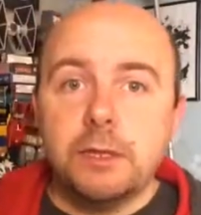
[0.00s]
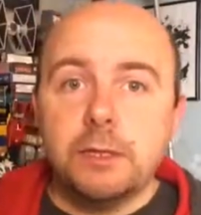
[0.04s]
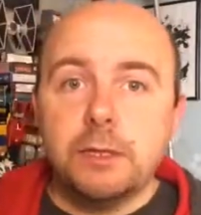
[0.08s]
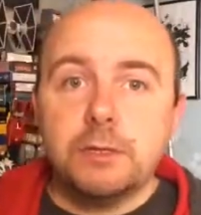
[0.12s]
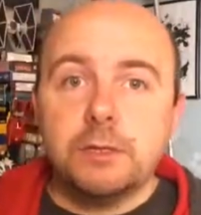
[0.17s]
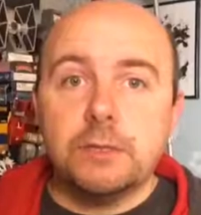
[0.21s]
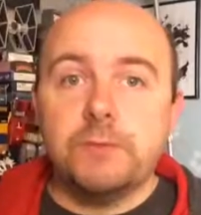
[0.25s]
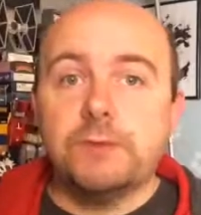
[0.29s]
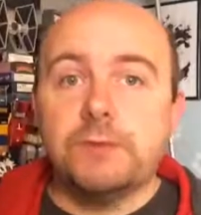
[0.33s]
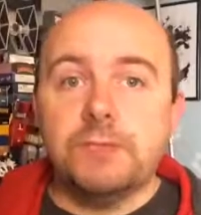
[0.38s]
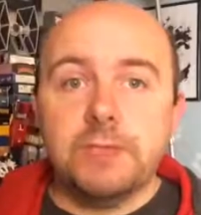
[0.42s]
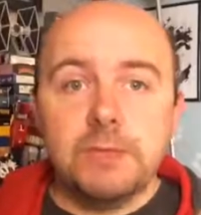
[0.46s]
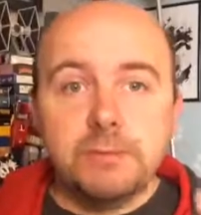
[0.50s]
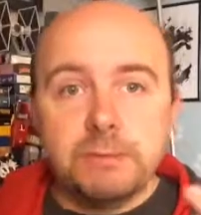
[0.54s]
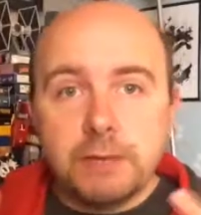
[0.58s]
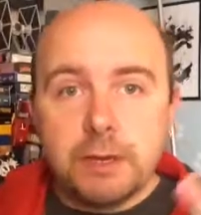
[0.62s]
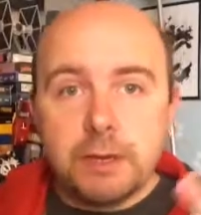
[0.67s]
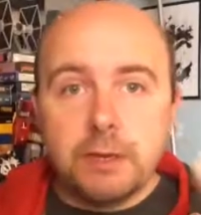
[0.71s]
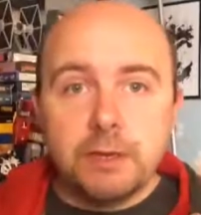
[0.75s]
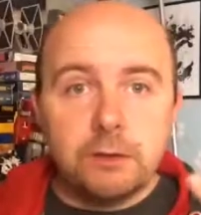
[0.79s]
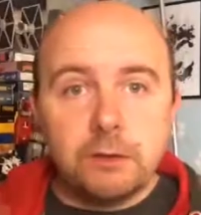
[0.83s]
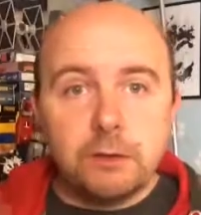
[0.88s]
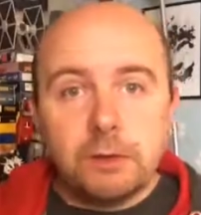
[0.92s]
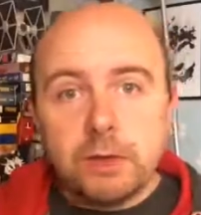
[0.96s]
So if you see
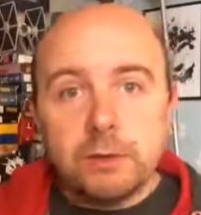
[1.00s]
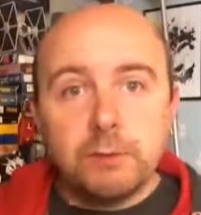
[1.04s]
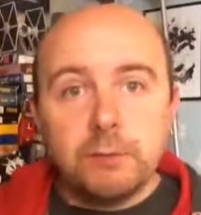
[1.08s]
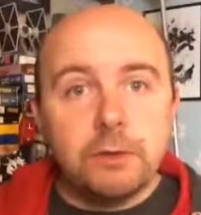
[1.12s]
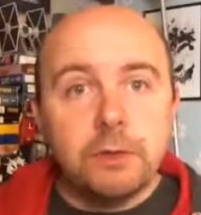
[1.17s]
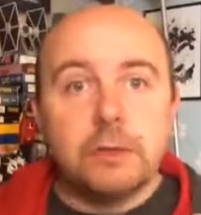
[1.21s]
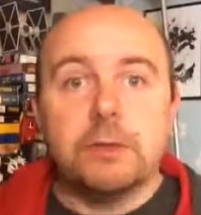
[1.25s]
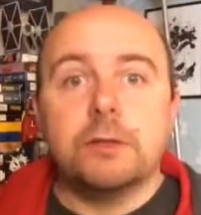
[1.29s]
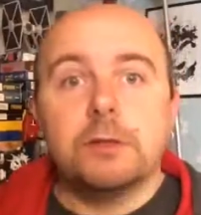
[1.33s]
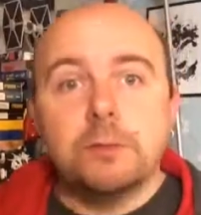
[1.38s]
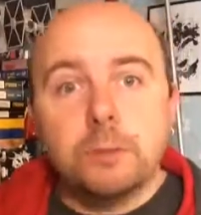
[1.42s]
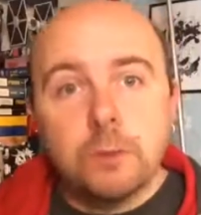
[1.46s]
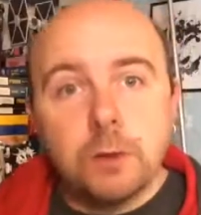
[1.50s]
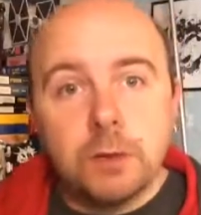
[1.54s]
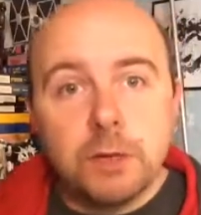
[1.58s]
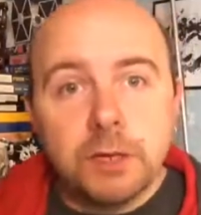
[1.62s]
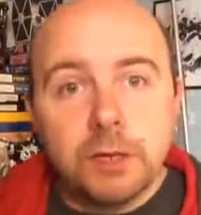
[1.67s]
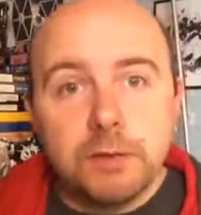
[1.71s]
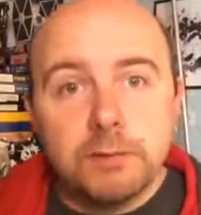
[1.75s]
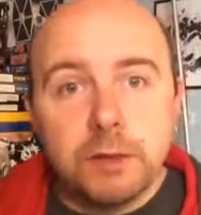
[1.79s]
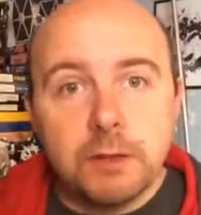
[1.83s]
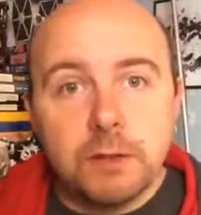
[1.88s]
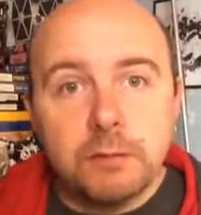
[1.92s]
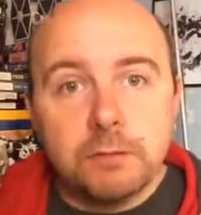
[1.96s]
my ugly mug
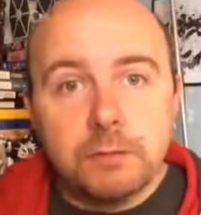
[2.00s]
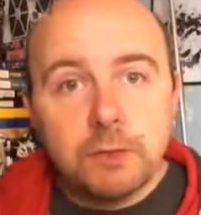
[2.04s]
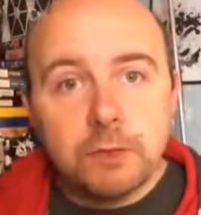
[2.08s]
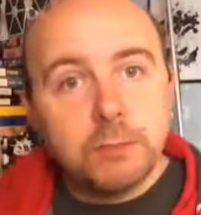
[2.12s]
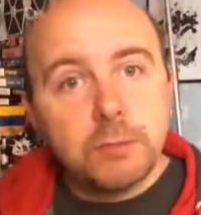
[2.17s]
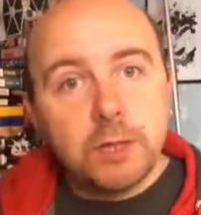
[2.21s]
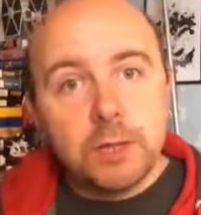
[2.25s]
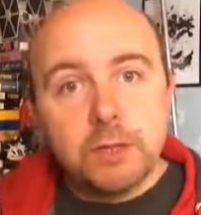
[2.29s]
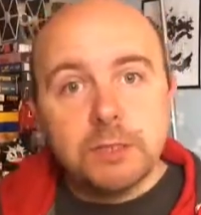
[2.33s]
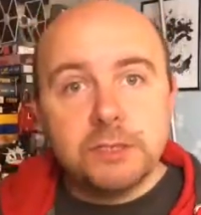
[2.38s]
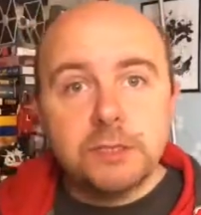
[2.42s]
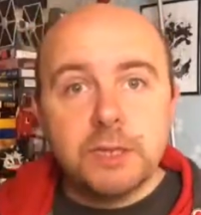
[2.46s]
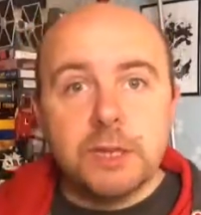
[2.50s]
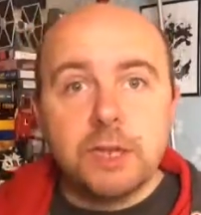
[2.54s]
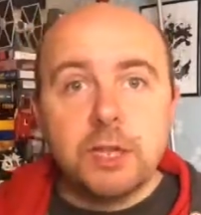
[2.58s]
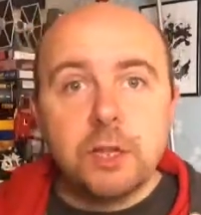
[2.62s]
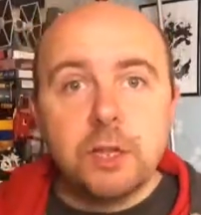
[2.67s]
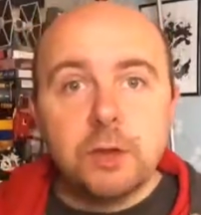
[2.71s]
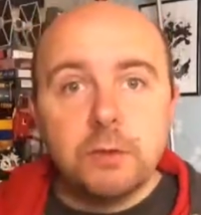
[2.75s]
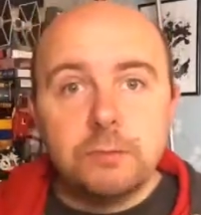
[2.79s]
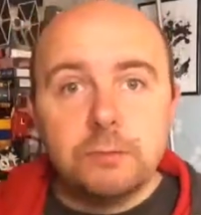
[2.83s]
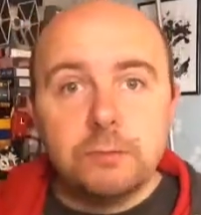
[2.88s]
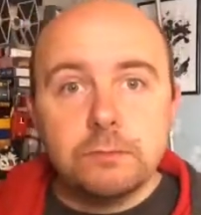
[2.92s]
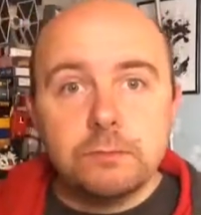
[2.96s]
walking around, come along, say
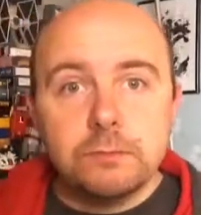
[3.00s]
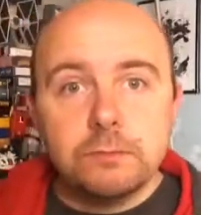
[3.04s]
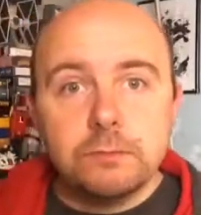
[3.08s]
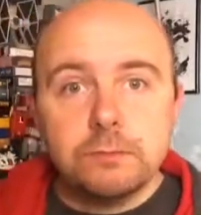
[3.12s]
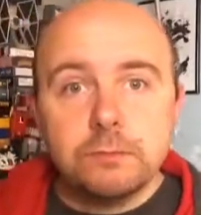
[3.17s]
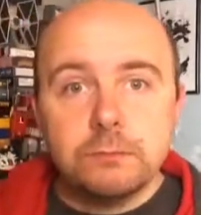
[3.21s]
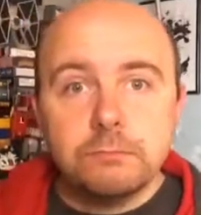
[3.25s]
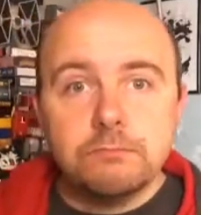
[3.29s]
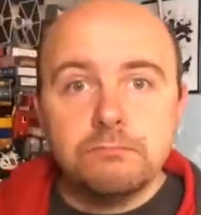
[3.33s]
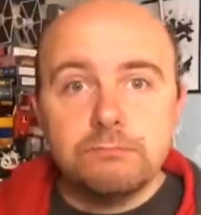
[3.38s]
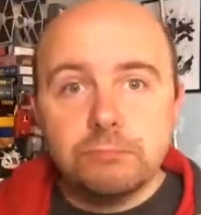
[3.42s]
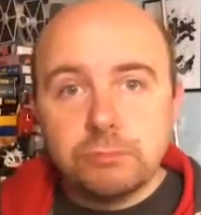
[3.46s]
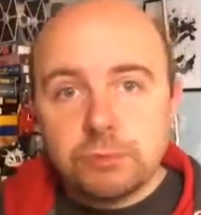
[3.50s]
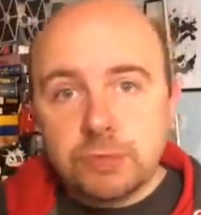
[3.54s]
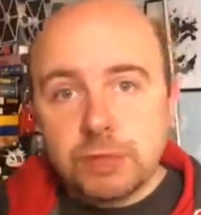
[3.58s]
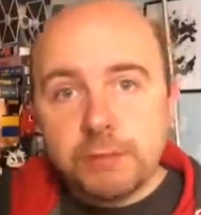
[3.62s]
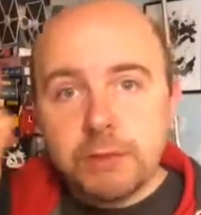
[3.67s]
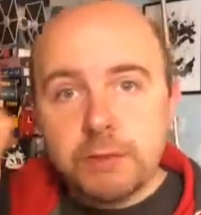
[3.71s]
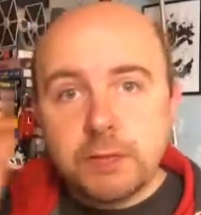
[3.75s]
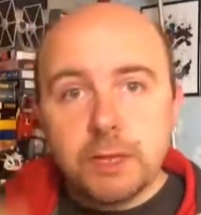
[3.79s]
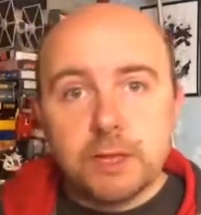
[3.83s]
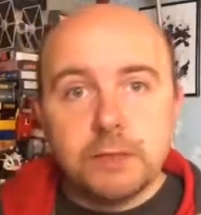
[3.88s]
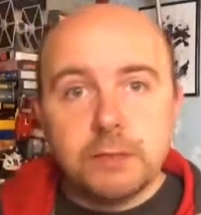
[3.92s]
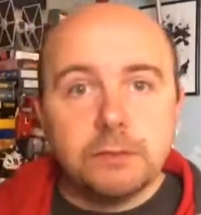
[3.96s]
hello. Shake
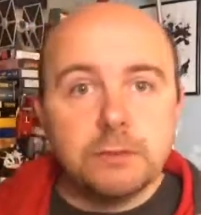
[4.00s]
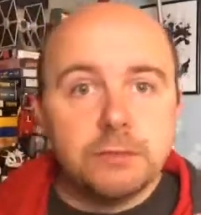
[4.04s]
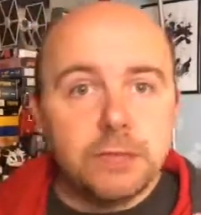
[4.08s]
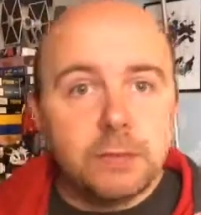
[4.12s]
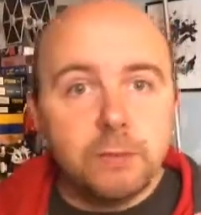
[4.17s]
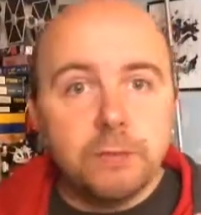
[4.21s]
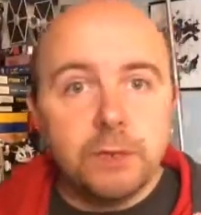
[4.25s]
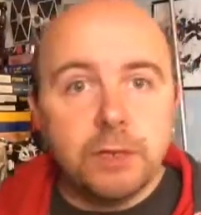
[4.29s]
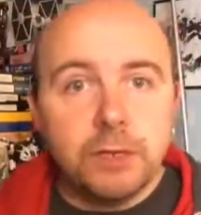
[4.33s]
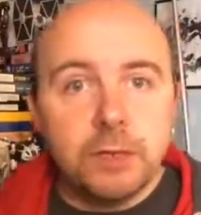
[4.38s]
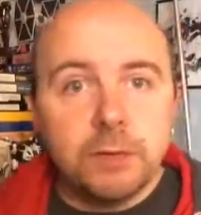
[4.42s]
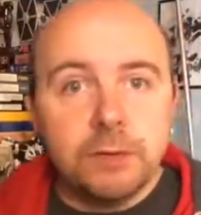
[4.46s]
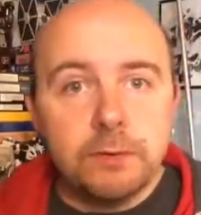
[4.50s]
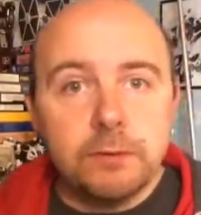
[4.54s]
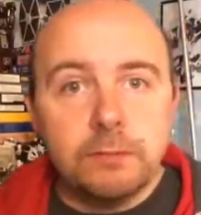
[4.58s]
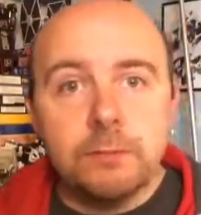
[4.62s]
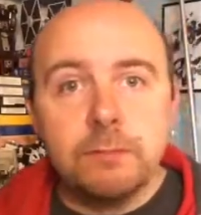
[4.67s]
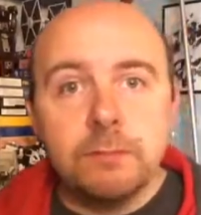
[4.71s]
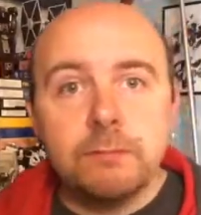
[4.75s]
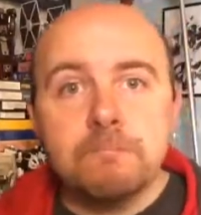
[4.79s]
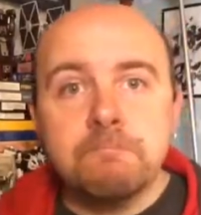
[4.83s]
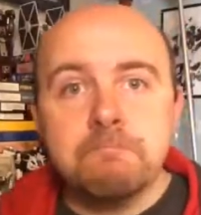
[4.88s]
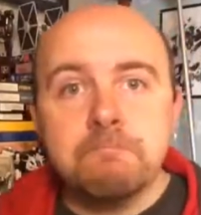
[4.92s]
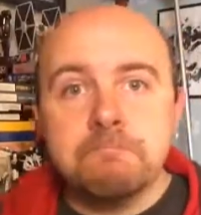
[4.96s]
my hand, tell me what you're doing.
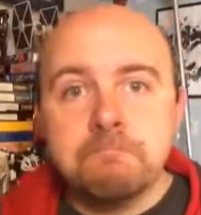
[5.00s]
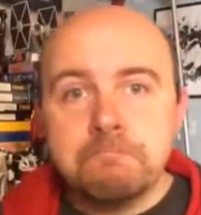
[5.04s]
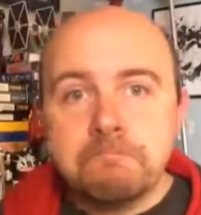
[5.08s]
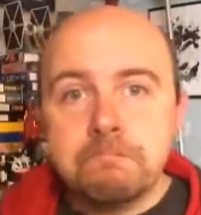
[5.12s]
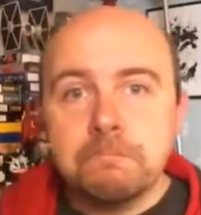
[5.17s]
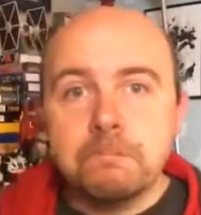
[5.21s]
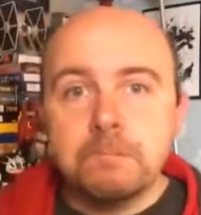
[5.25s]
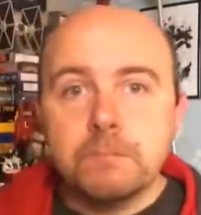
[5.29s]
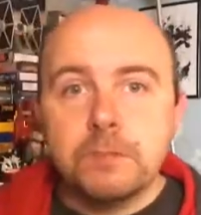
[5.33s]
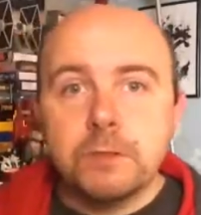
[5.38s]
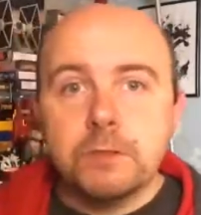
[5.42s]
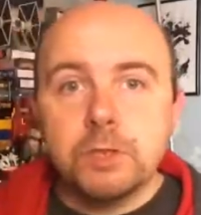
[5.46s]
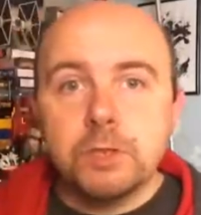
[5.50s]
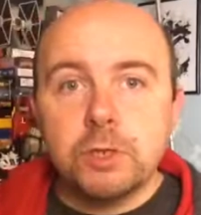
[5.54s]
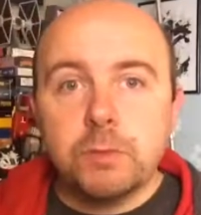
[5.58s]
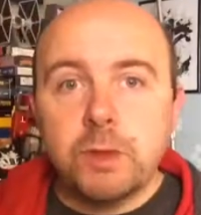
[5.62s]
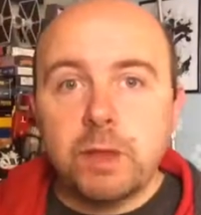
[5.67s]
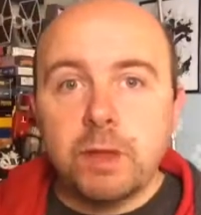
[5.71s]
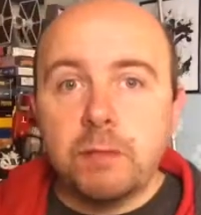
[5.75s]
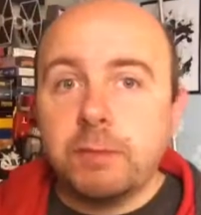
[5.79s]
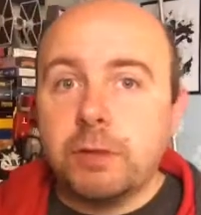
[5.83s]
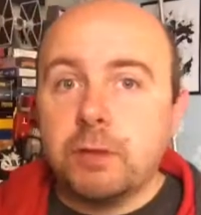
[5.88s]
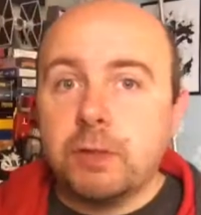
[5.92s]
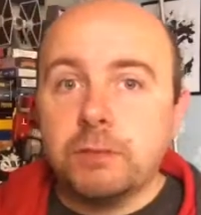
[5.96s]
Show
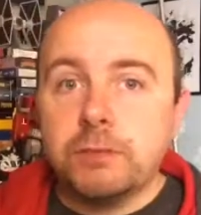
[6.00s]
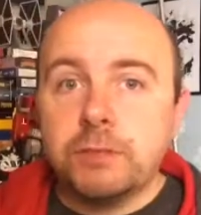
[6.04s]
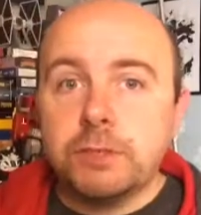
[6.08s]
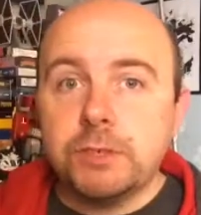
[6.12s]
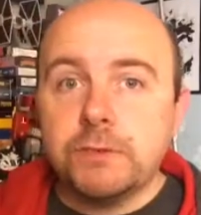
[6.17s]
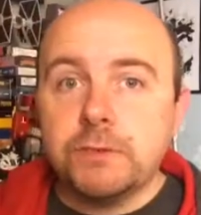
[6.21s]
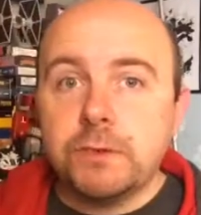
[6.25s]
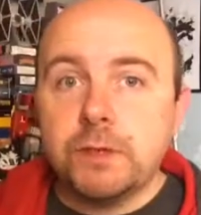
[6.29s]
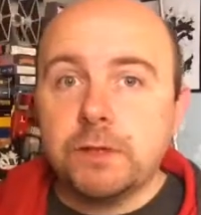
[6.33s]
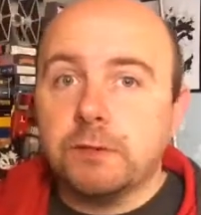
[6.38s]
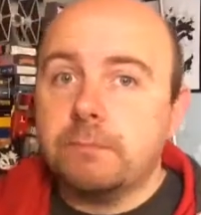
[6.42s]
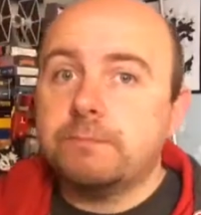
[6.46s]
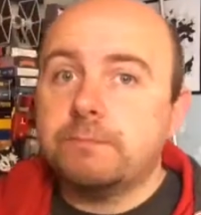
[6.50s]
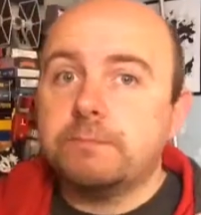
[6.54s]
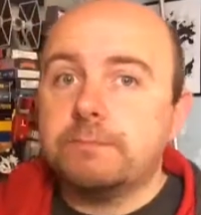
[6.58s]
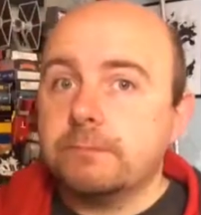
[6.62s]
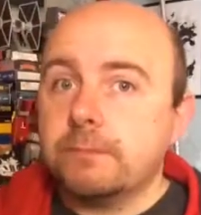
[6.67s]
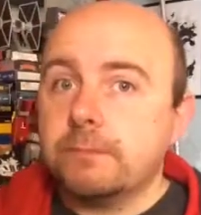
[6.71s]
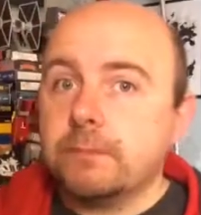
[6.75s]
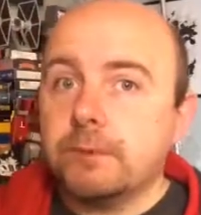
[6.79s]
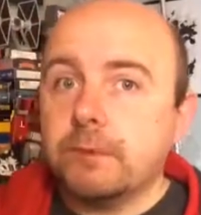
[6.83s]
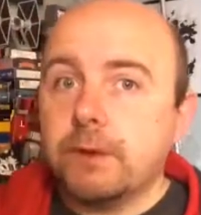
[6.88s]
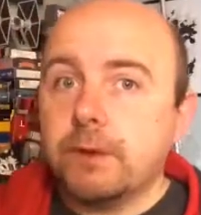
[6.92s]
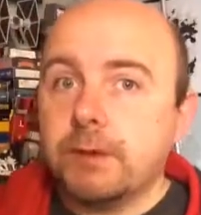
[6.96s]
me any pickups you've got.
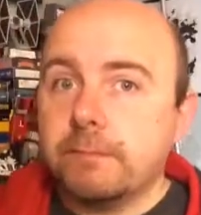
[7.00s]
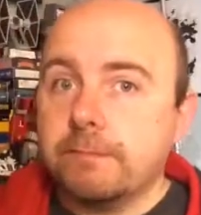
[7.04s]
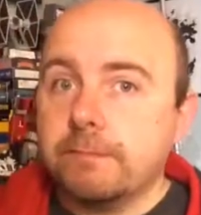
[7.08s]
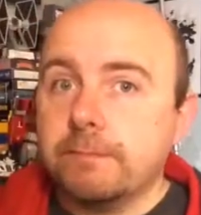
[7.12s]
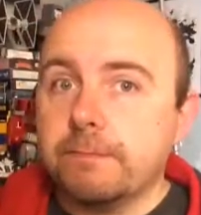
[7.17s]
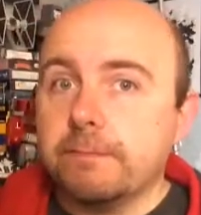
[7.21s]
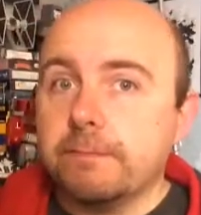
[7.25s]
It'd be great.